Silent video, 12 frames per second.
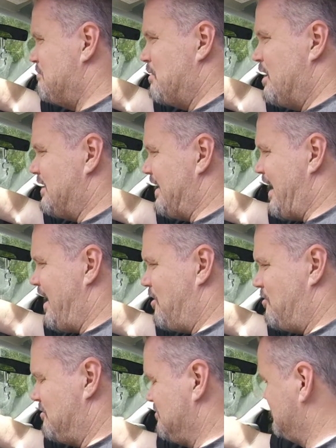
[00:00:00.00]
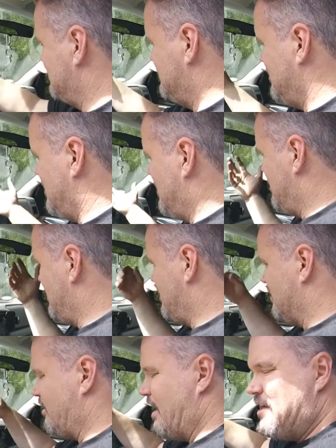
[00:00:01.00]
But now,
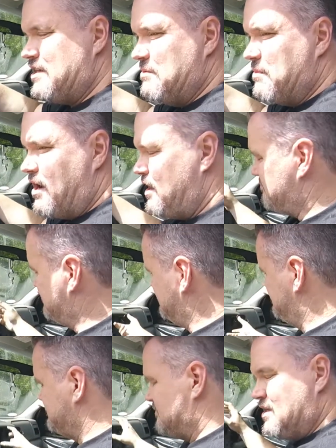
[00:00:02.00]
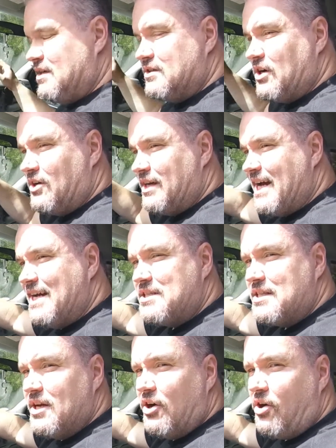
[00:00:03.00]
cranked him up, turn the AC
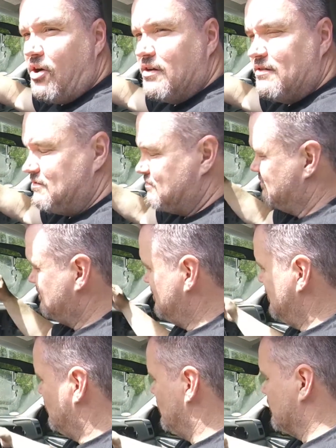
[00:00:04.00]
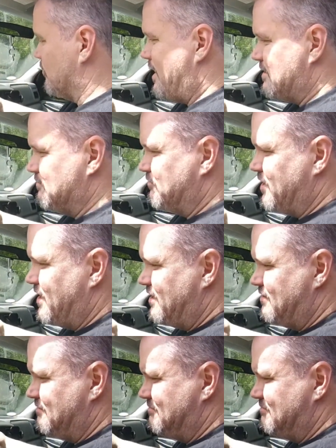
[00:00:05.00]
on, override the vent.